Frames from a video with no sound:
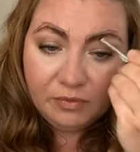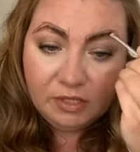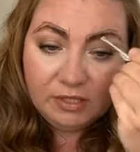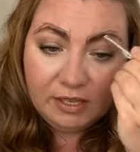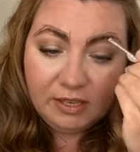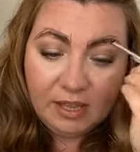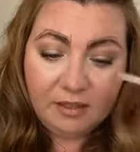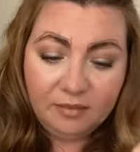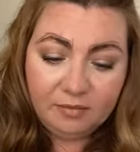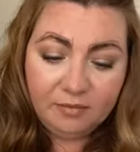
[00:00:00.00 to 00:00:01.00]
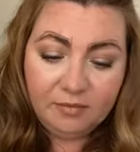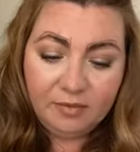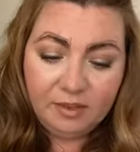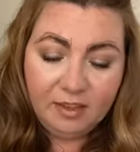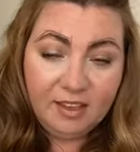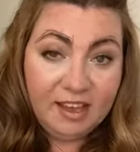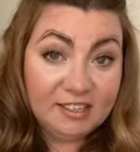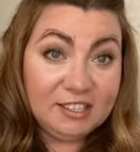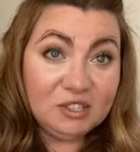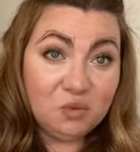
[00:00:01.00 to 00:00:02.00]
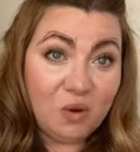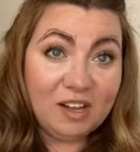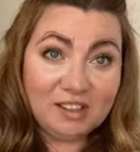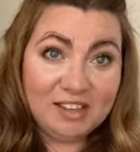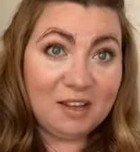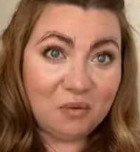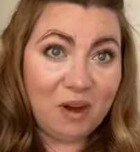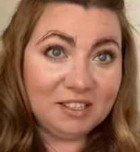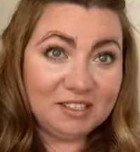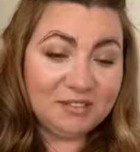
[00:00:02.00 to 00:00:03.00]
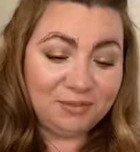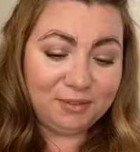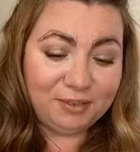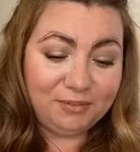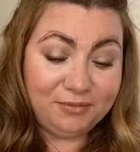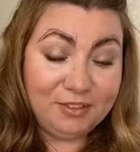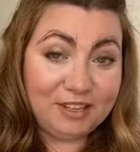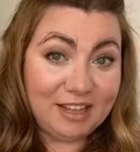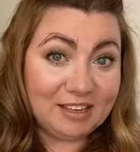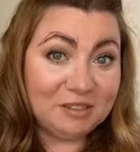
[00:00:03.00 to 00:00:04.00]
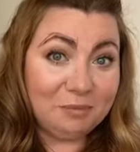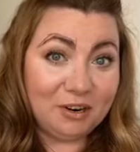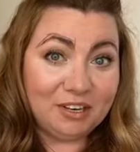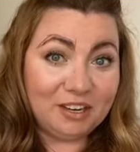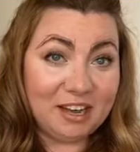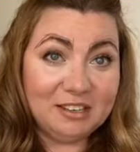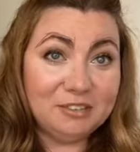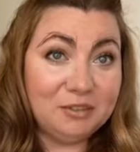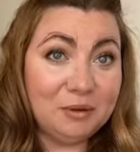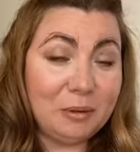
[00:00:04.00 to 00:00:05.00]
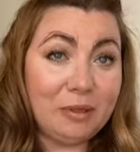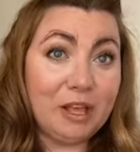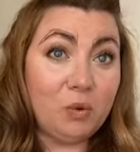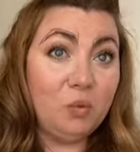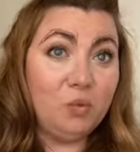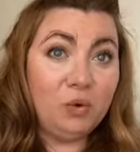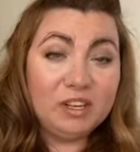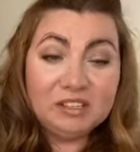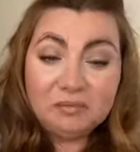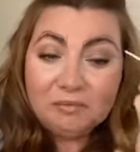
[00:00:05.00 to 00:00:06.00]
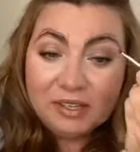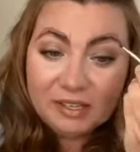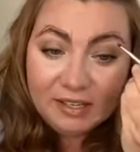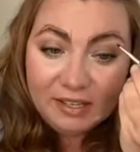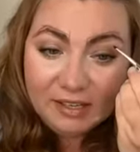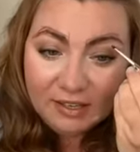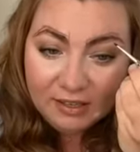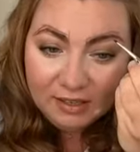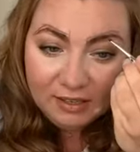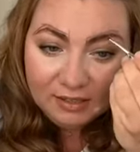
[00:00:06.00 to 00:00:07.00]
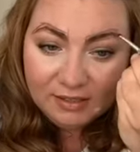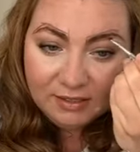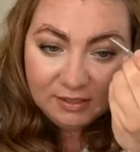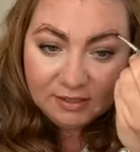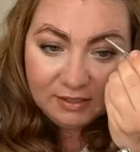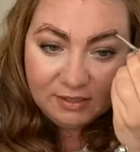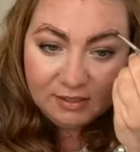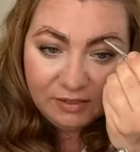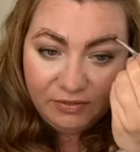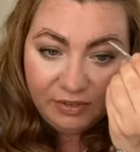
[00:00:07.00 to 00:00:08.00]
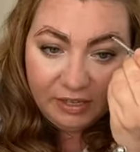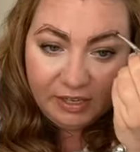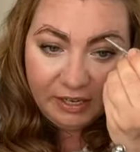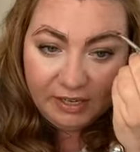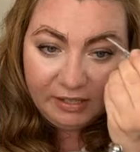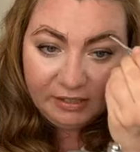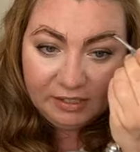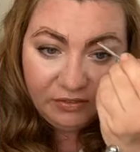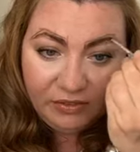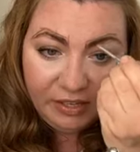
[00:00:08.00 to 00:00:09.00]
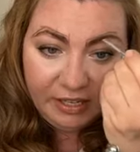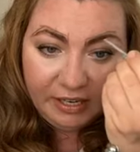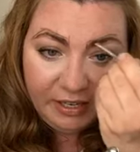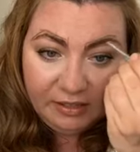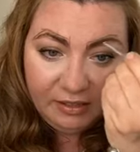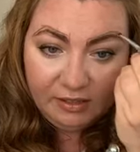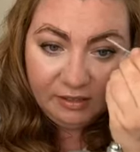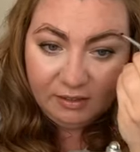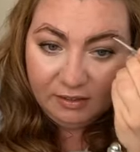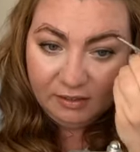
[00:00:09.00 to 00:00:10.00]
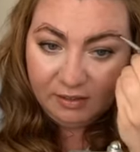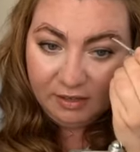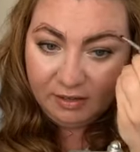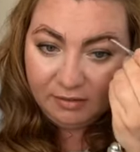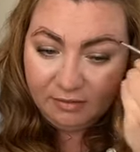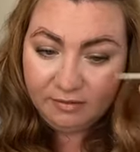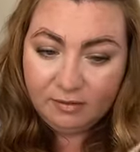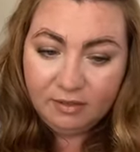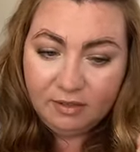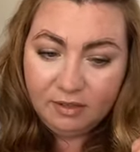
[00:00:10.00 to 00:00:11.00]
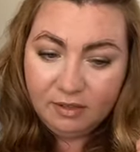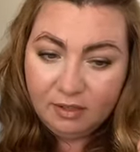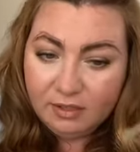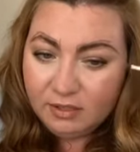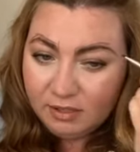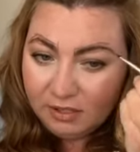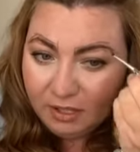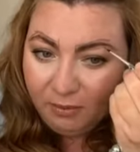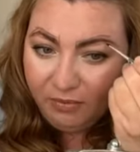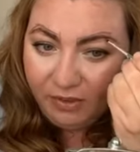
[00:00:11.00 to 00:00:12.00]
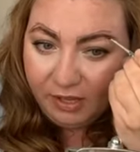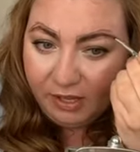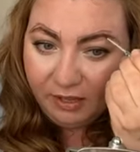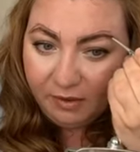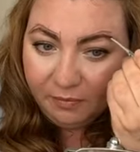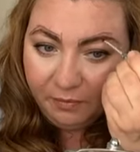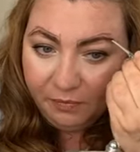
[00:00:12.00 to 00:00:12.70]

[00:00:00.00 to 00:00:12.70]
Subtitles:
Just like that. And just watch for the next part, guys. You're going to be like, what? Really? Just fill it in. Just fill it in. You know. Just keep filling.